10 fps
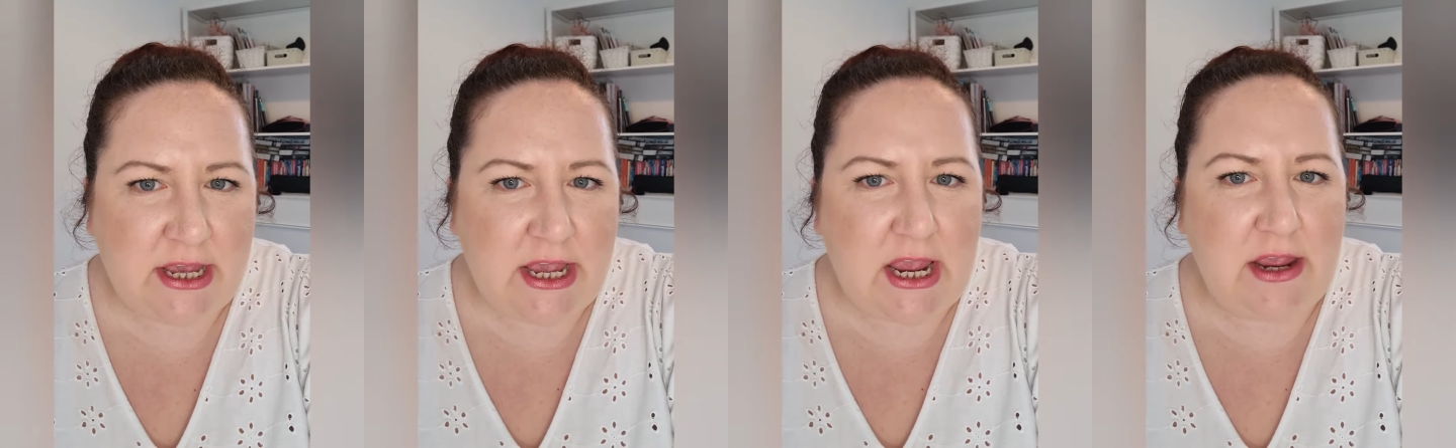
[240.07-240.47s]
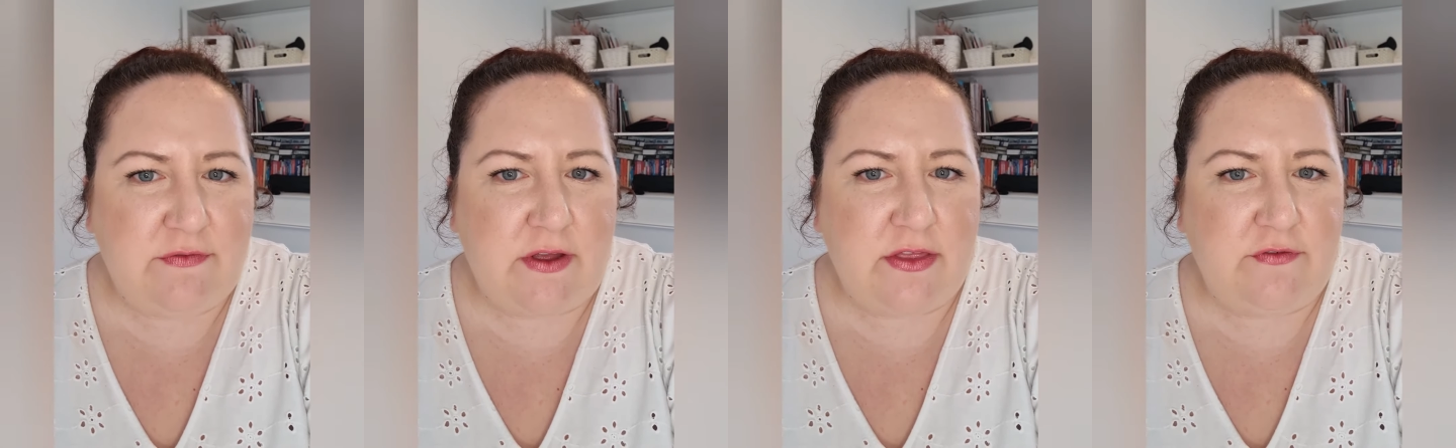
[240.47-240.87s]
if
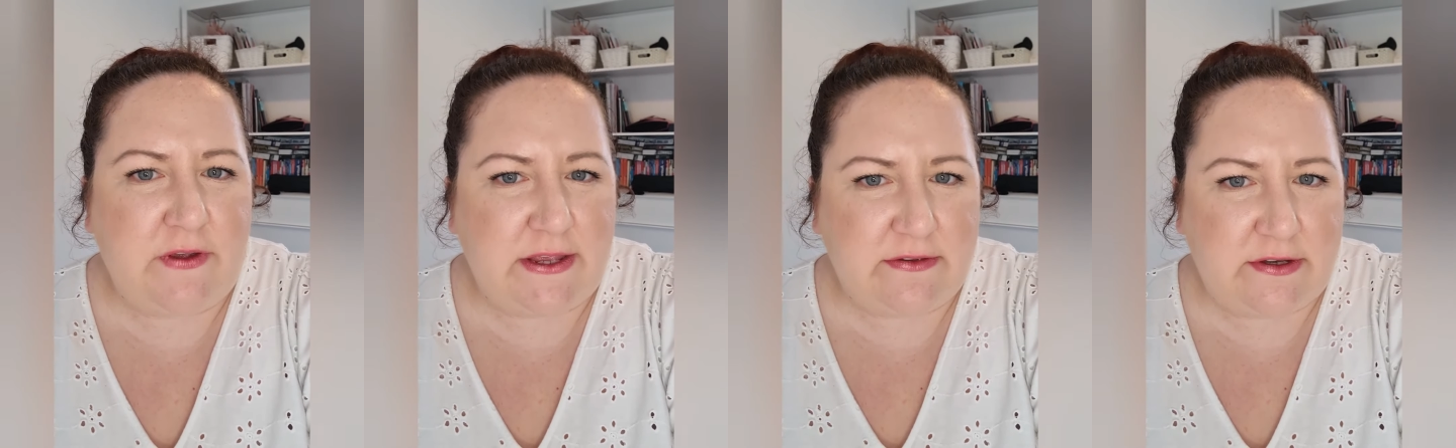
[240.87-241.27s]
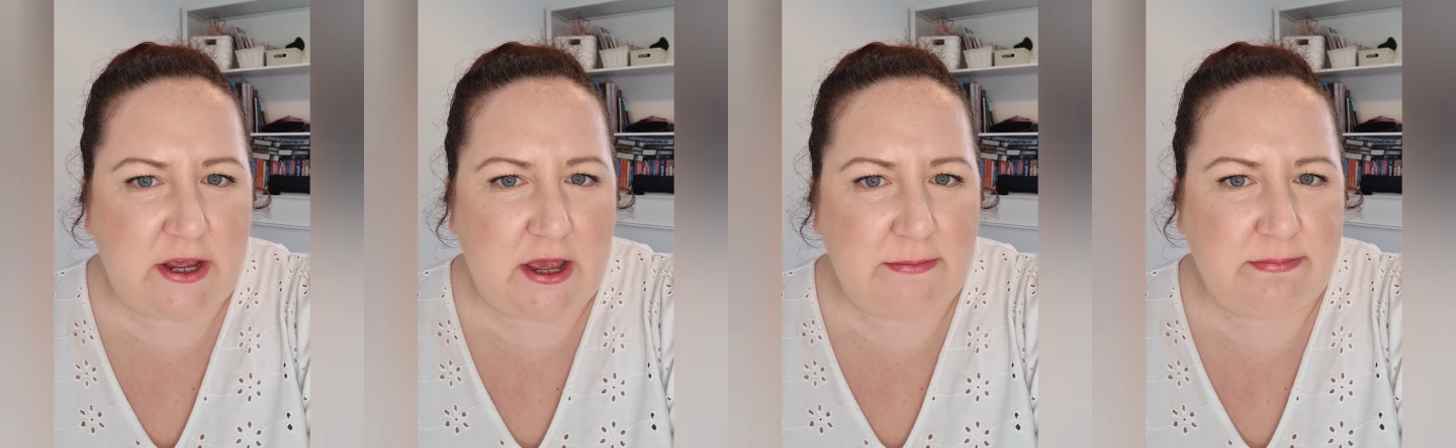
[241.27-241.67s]
the fixed
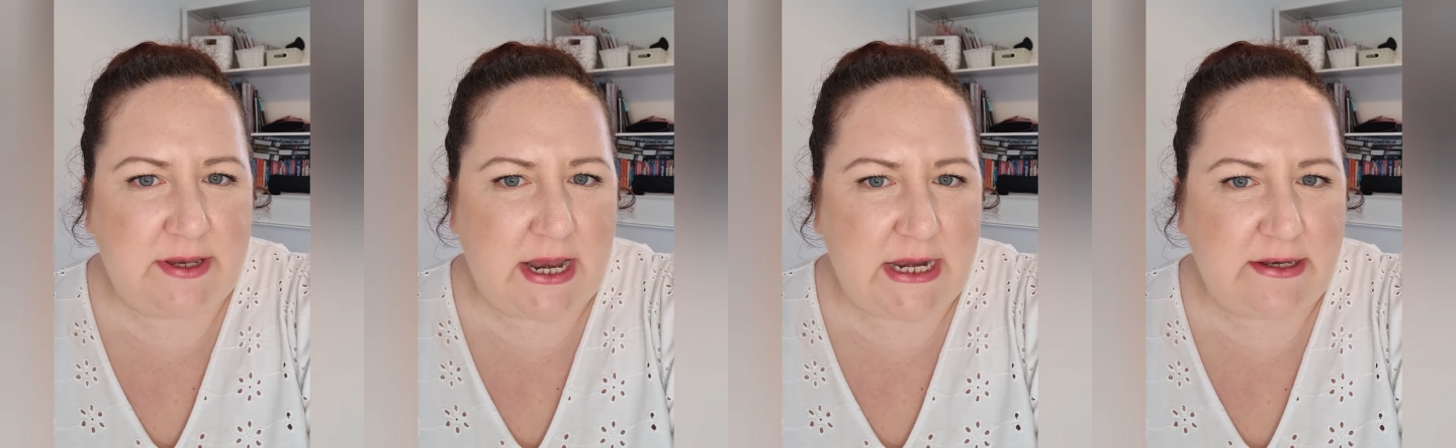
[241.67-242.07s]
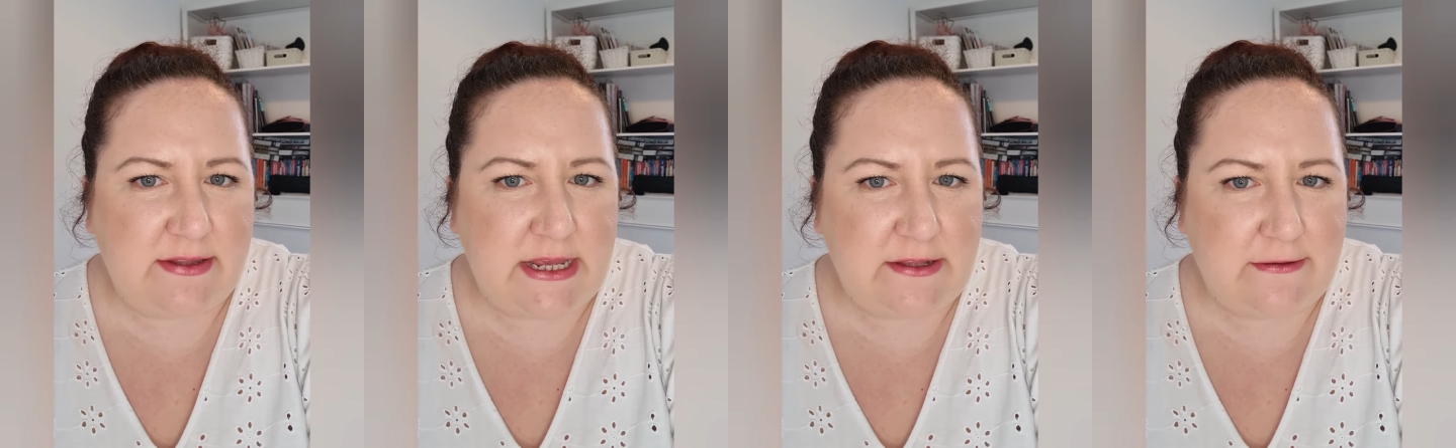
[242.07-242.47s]
term
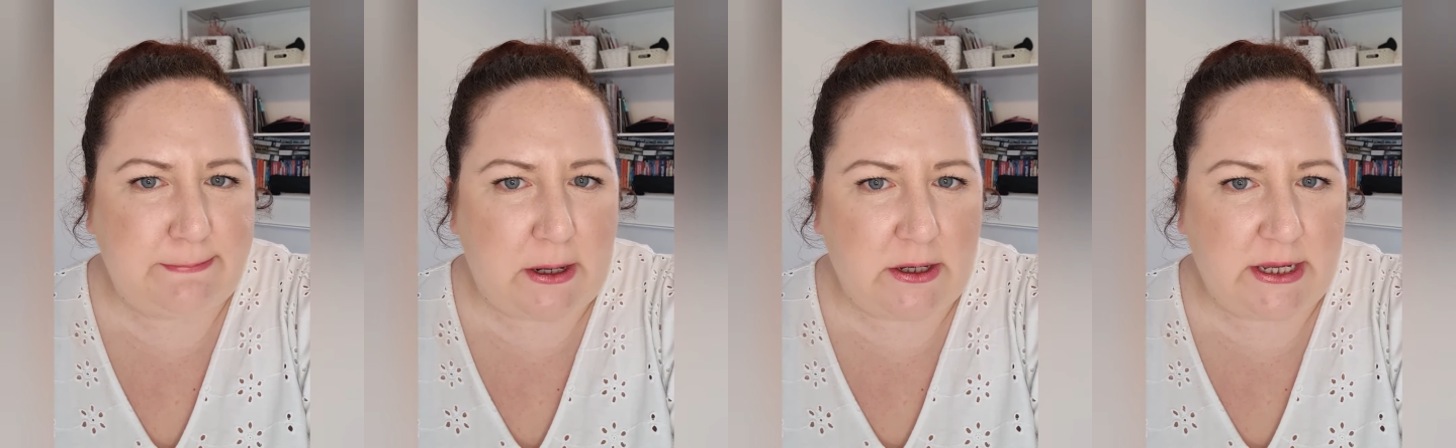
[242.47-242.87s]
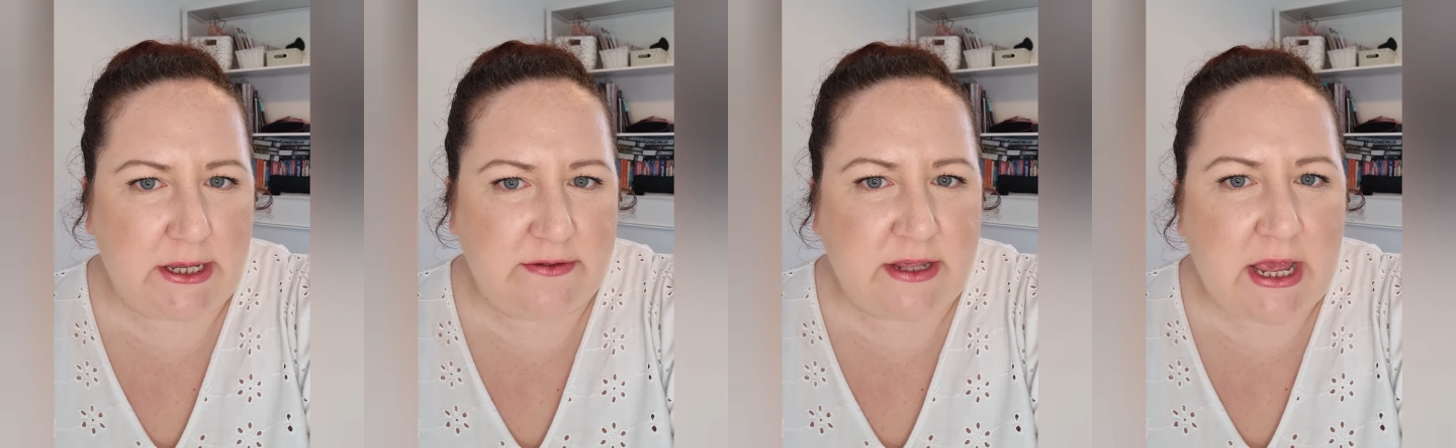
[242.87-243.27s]
tenancy expires